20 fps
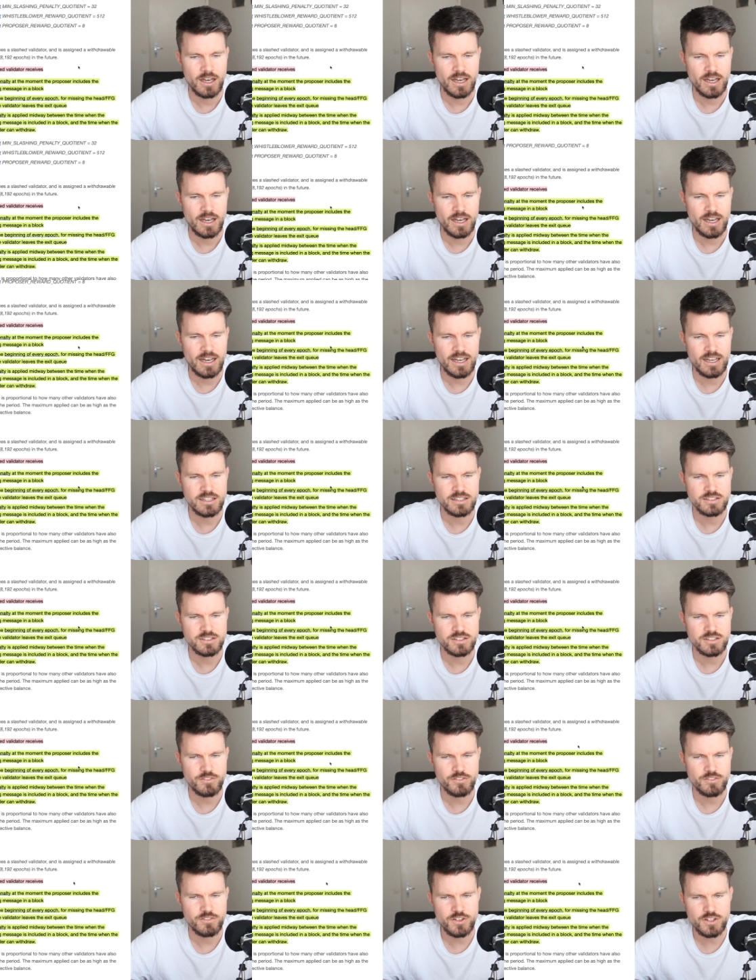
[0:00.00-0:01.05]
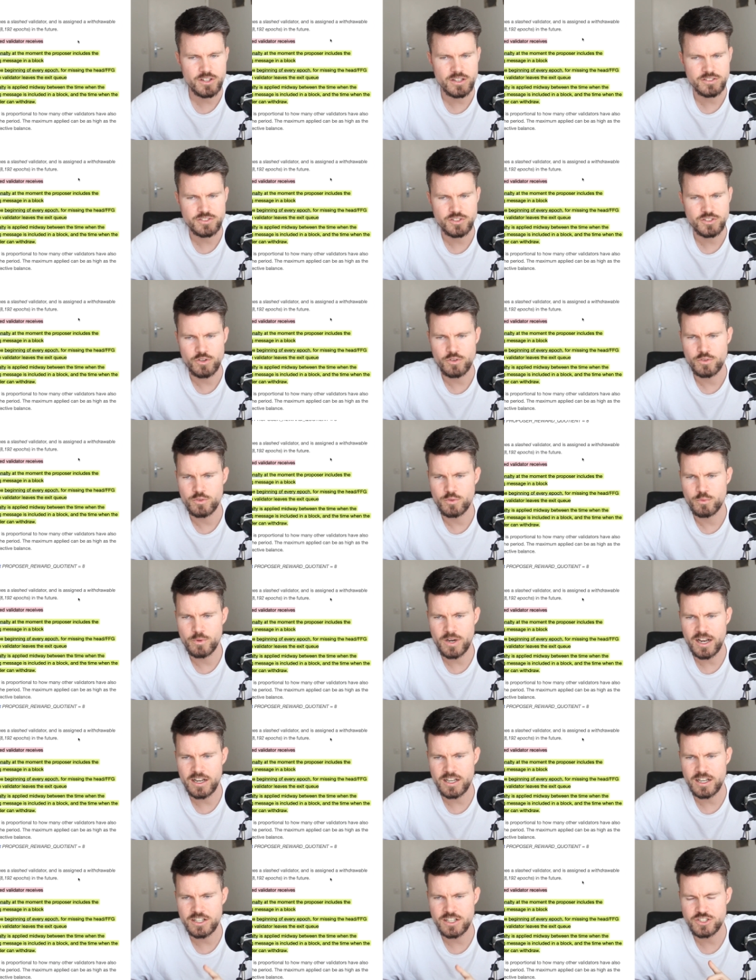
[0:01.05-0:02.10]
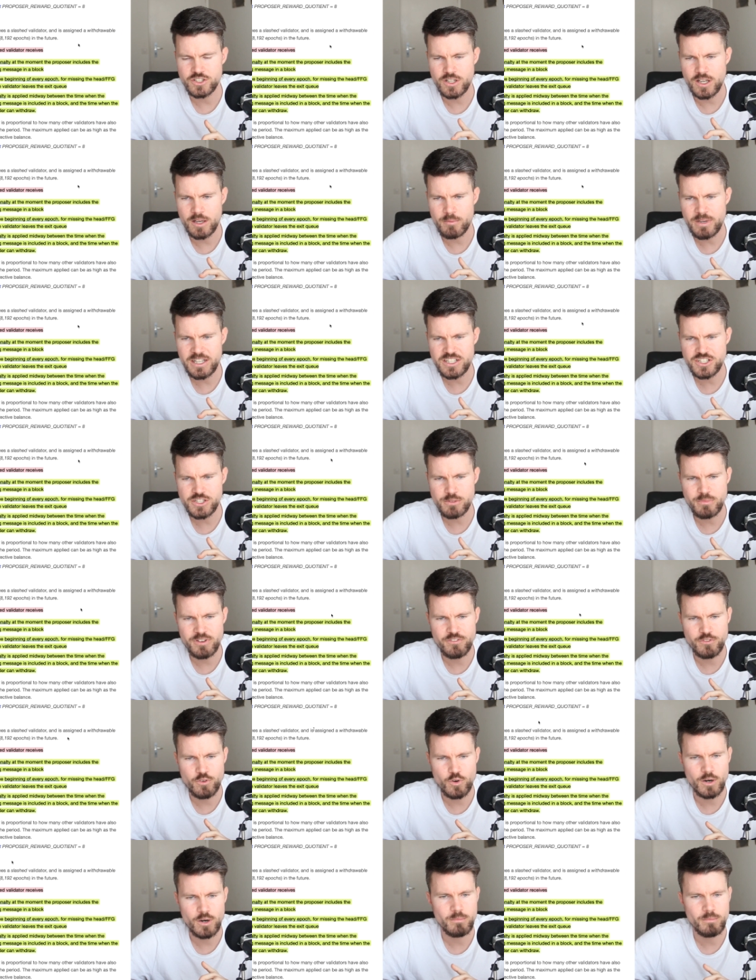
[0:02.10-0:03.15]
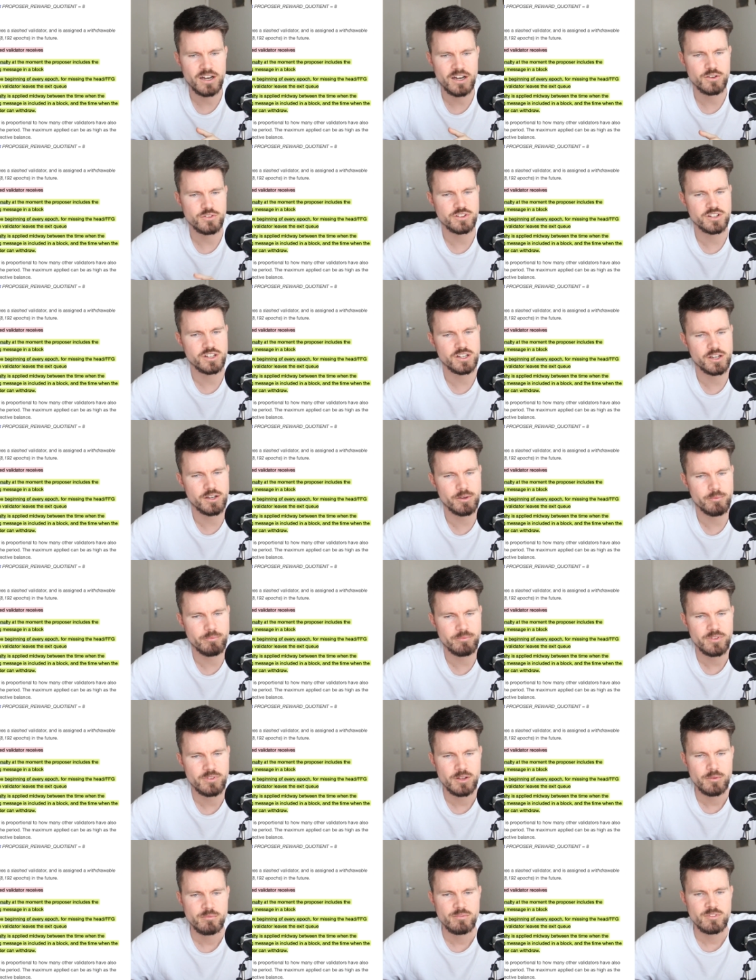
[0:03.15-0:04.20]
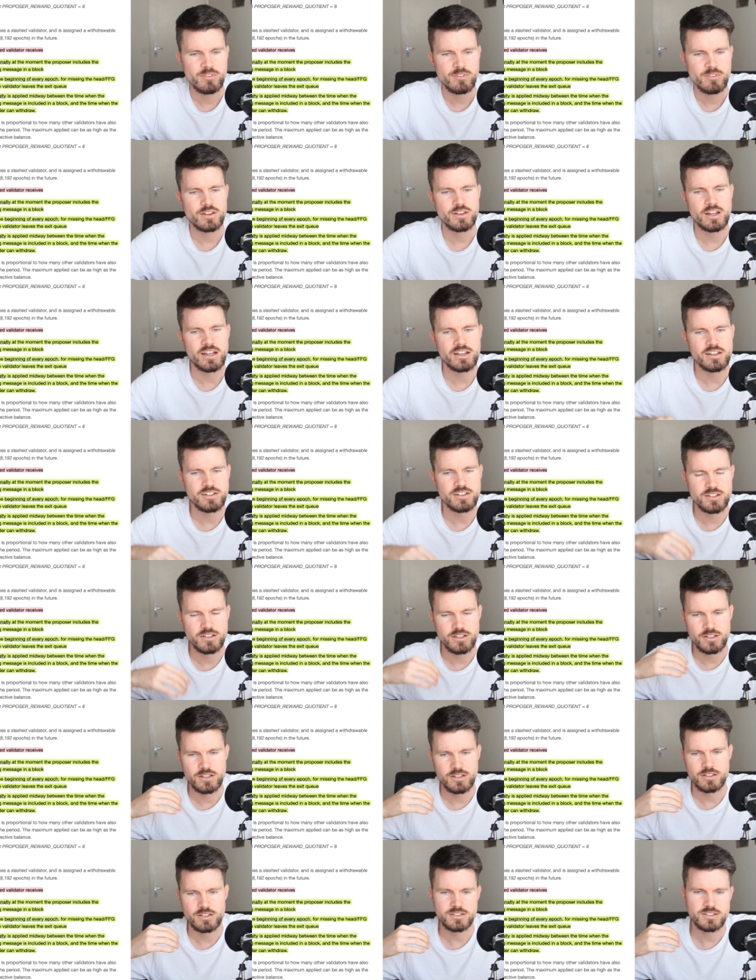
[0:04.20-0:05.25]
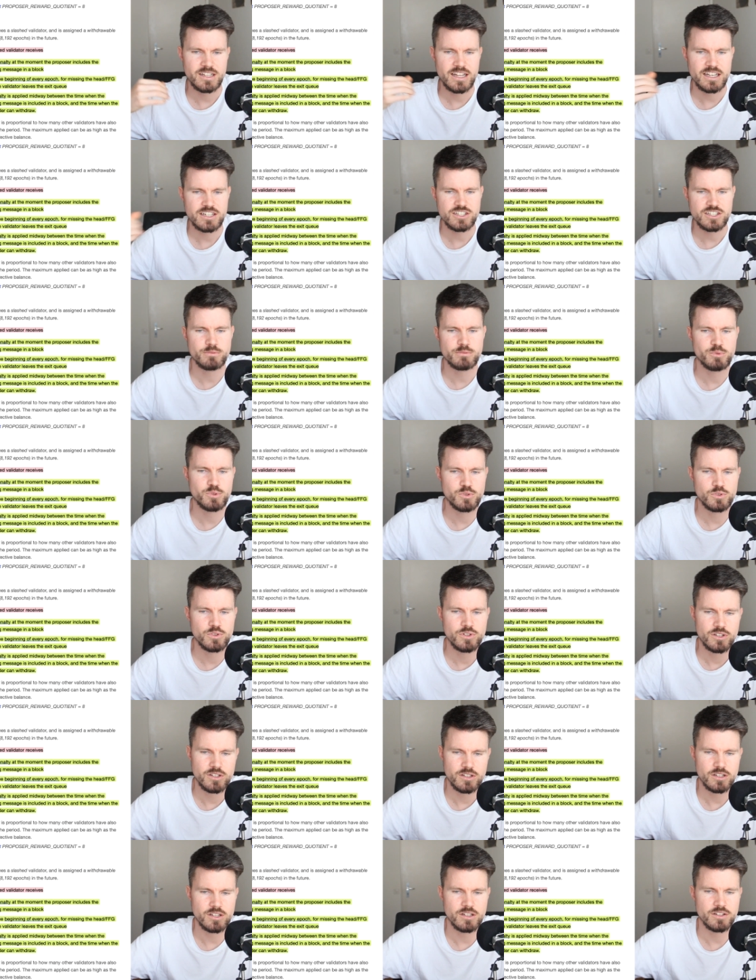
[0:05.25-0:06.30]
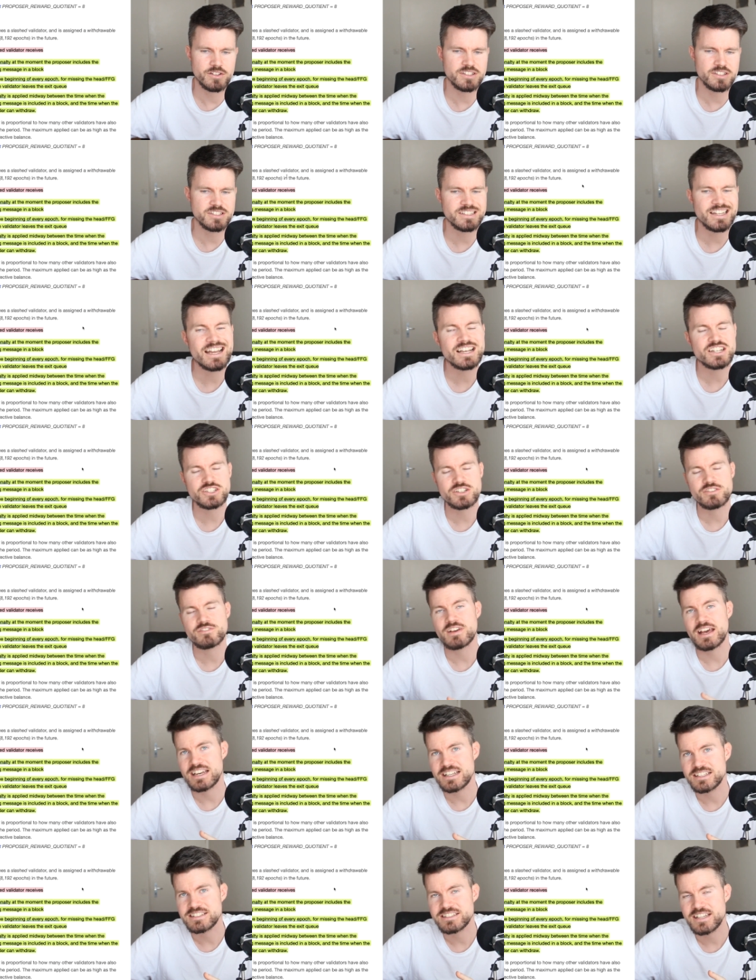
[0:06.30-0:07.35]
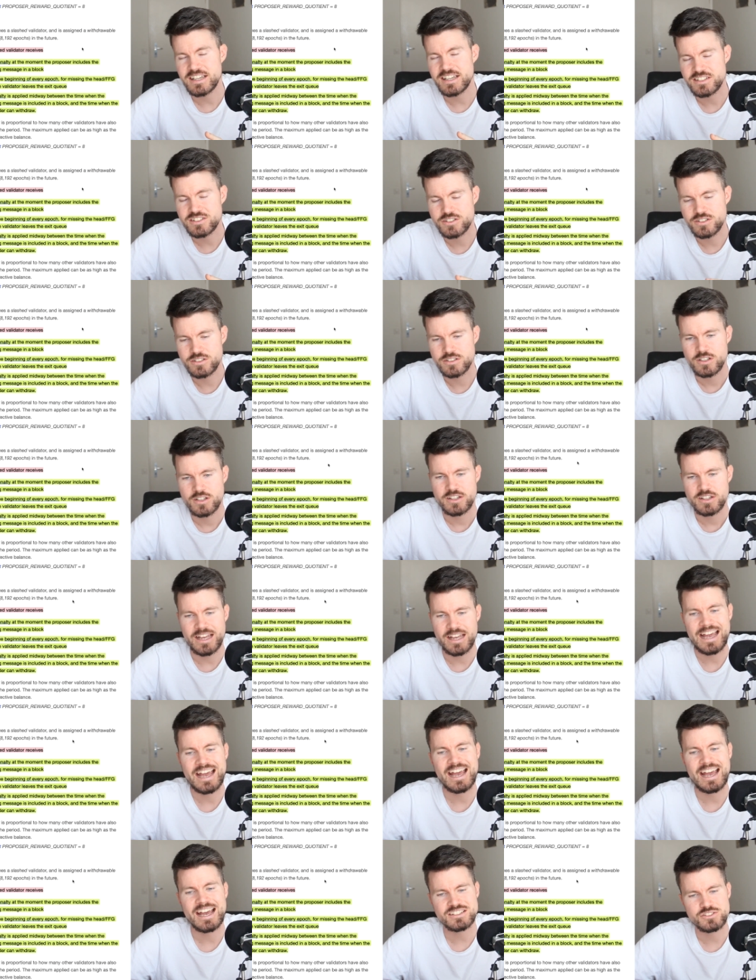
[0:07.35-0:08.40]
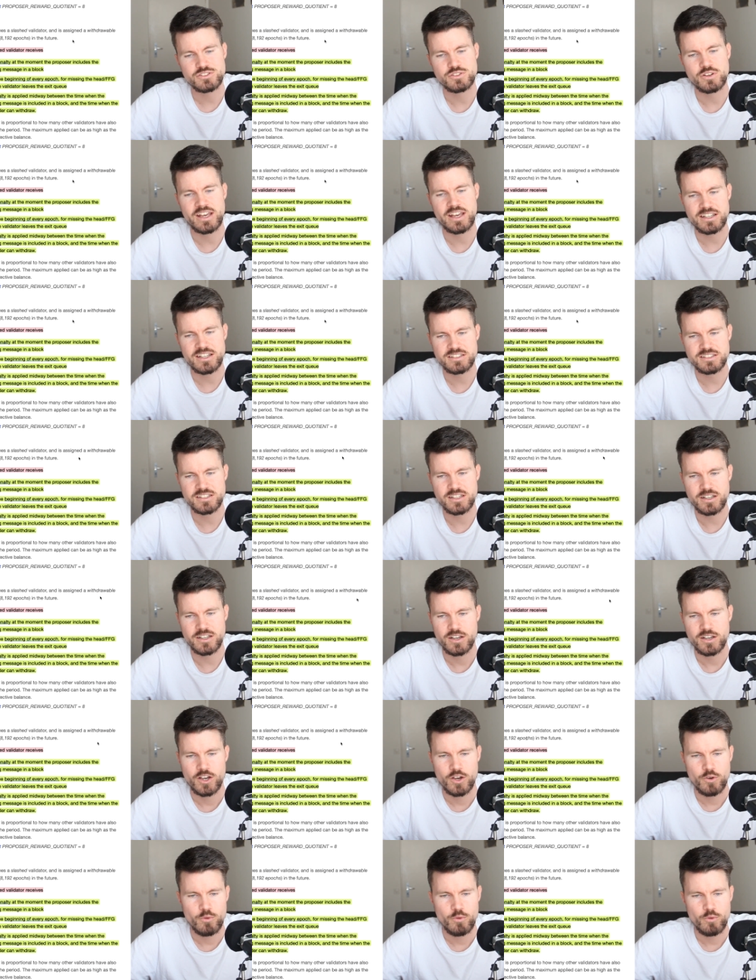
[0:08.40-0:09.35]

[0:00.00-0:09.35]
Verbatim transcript: And for, so I, I, just, I mentioned before about the um, like the slashable, uh, the slashed validator that has to exit.